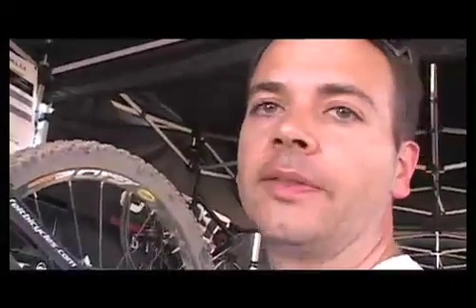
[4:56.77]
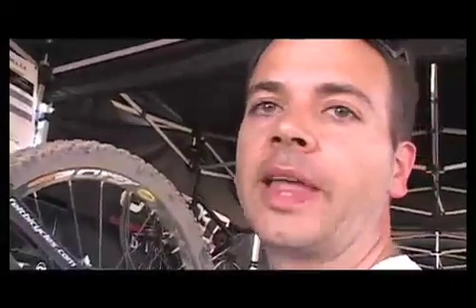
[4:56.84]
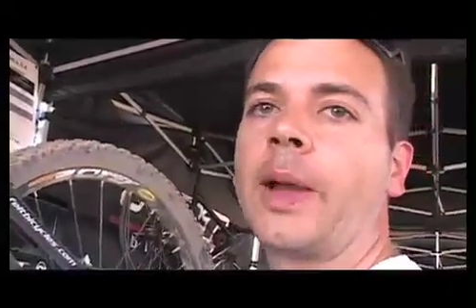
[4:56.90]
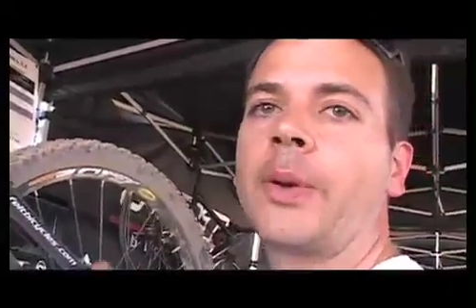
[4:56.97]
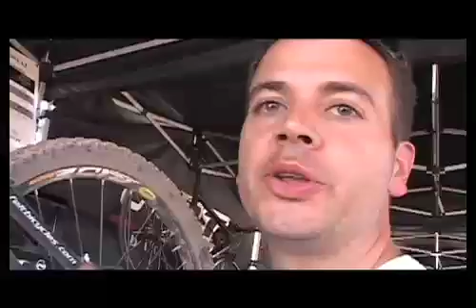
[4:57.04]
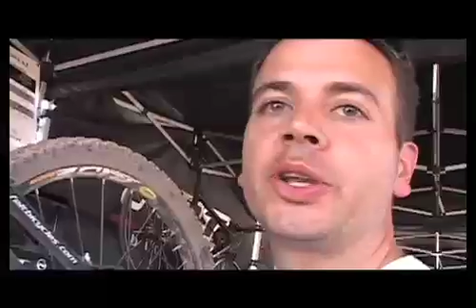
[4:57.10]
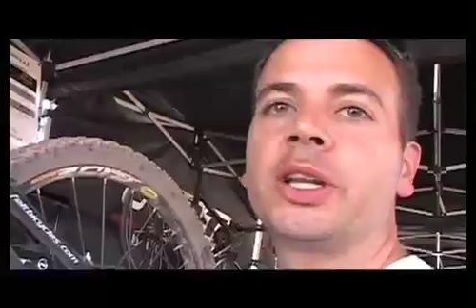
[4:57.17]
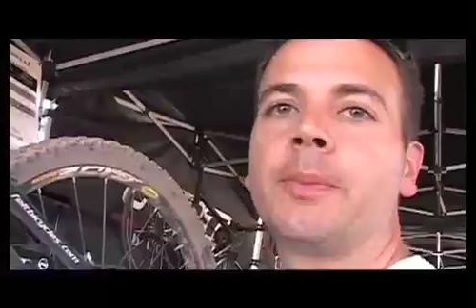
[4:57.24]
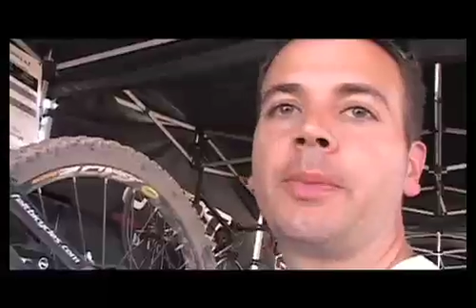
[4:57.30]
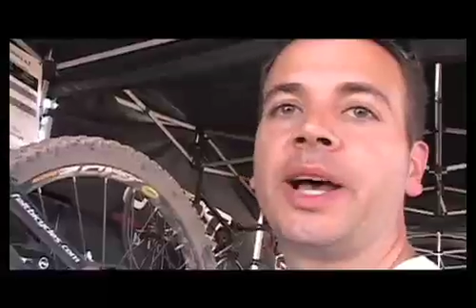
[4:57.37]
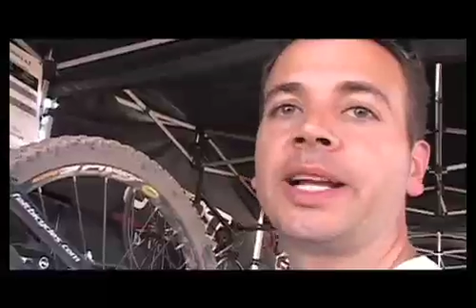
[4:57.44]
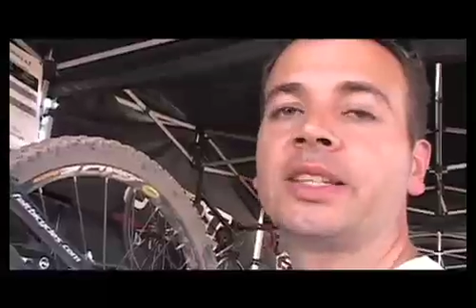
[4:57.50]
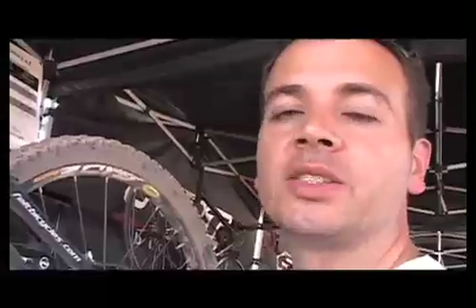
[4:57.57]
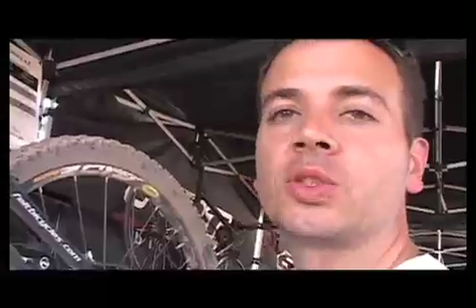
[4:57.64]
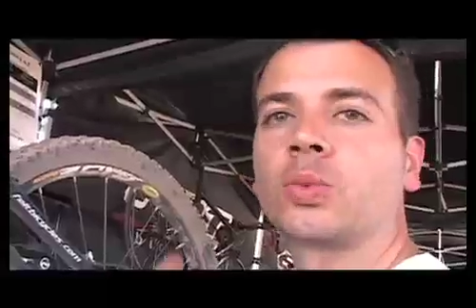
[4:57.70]
That way you get a
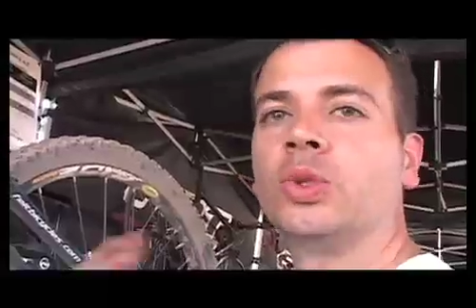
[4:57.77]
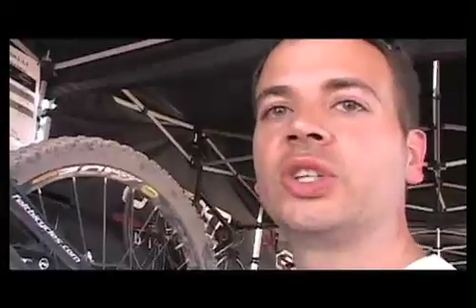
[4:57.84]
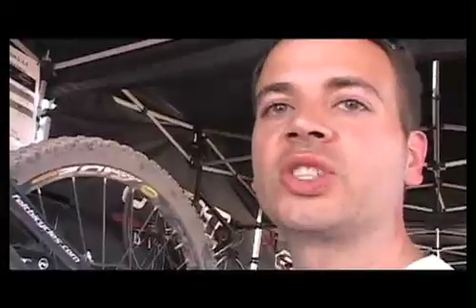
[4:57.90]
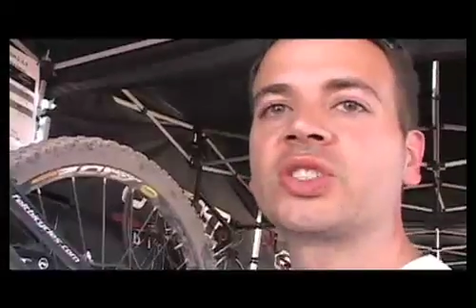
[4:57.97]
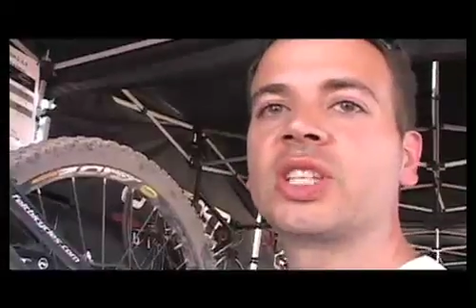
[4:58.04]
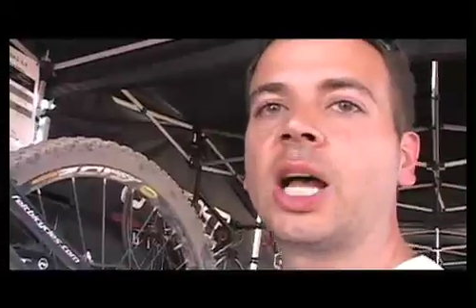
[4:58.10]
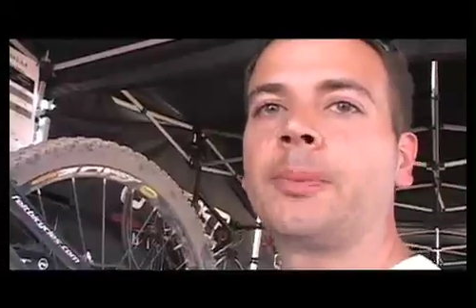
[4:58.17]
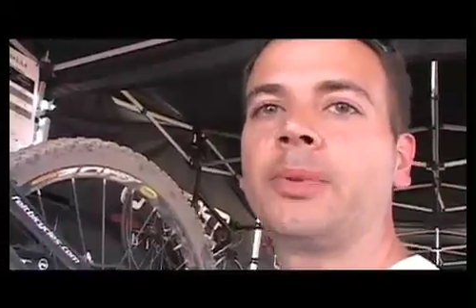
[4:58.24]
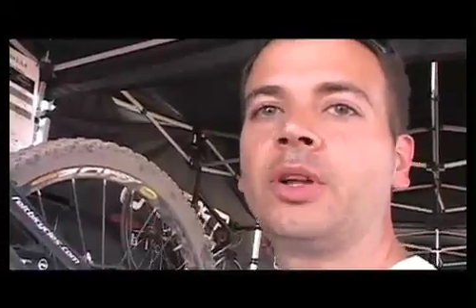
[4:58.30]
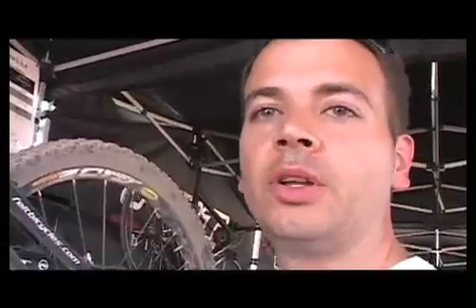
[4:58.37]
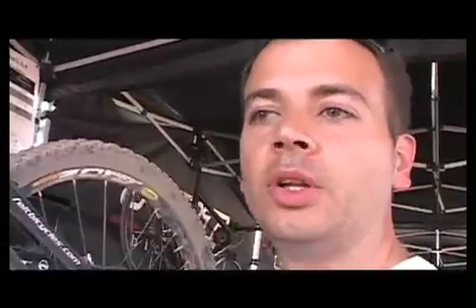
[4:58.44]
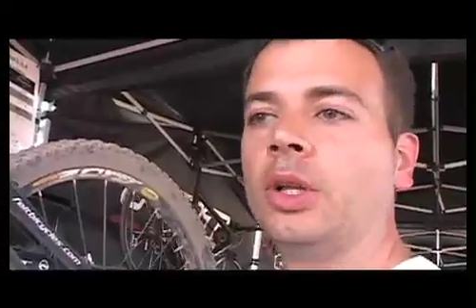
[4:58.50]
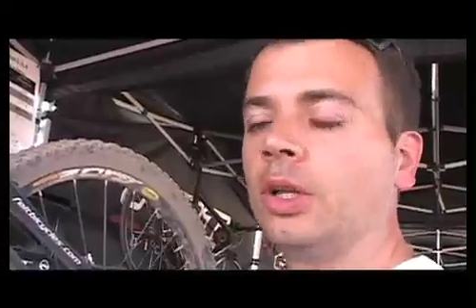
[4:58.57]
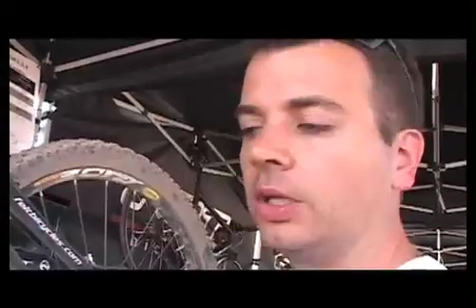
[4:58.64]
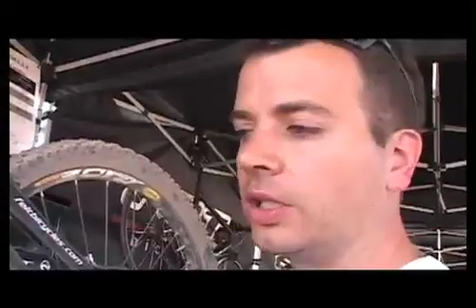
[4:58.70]
bike that's real supple,
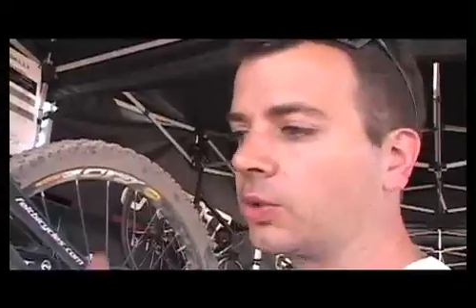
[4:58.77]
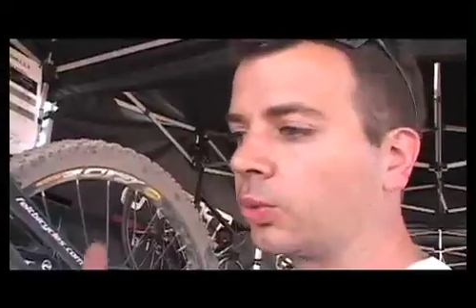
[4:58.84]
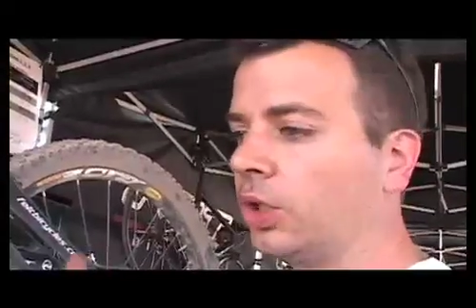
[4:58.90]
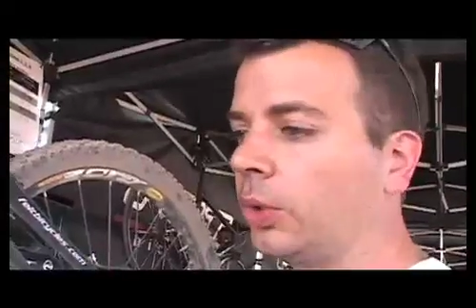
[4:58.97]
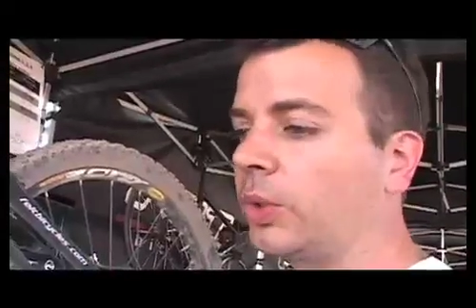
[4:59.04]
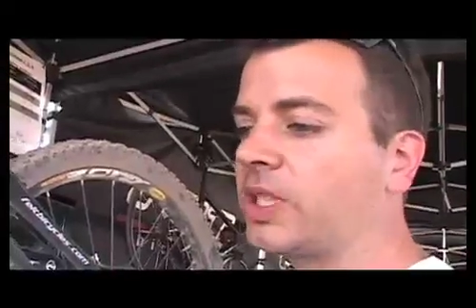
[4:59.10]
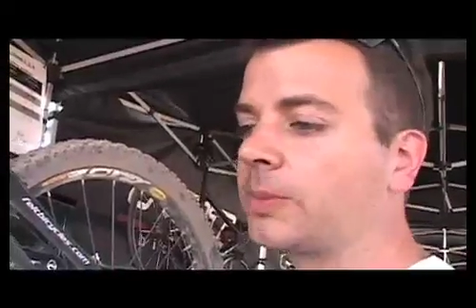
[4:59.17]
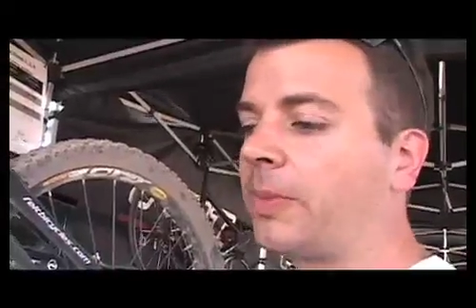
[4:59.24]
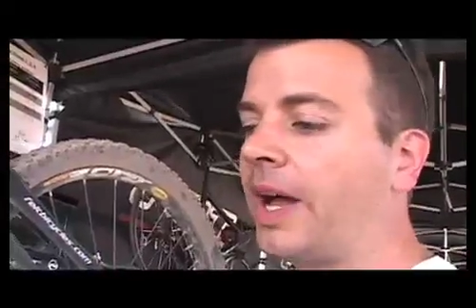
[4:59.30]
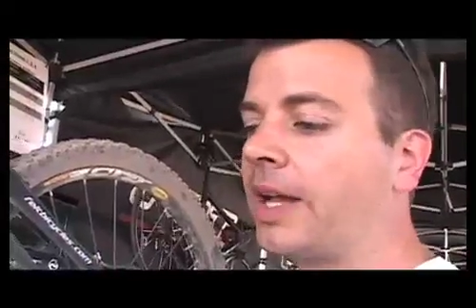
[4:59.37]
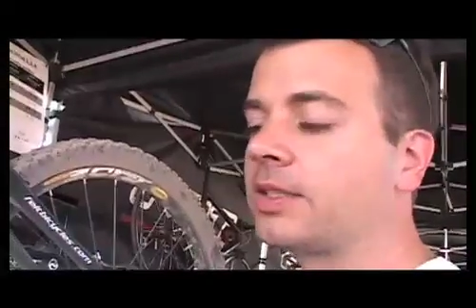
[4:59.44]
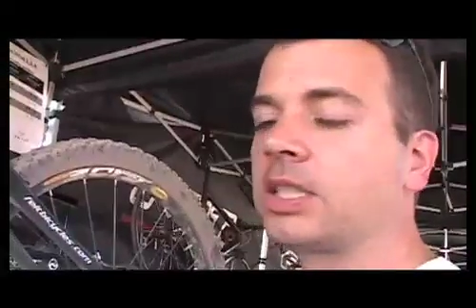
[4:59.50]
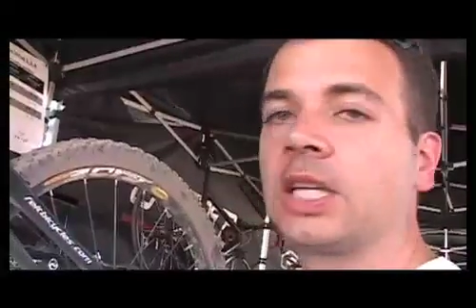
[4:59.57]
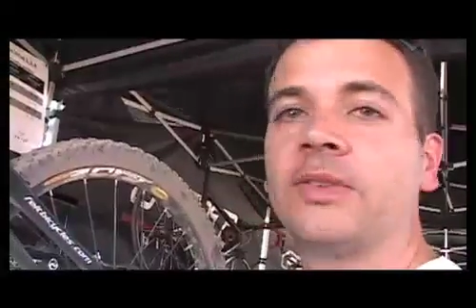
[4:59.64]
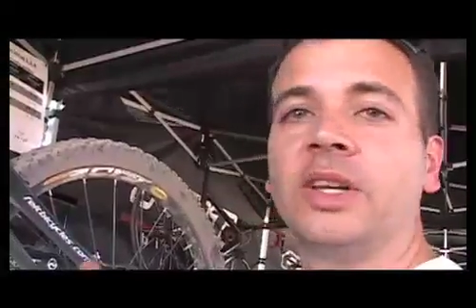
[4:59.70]
it's real
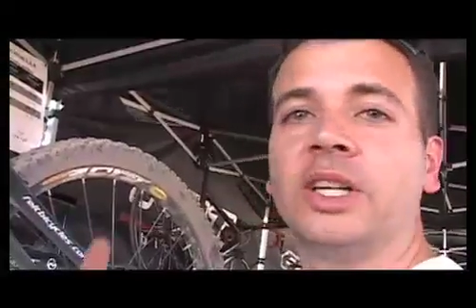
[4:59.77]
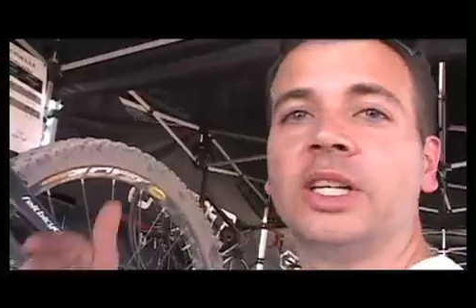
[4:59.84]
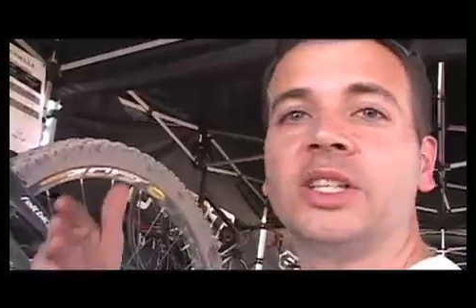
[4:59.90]
responsive,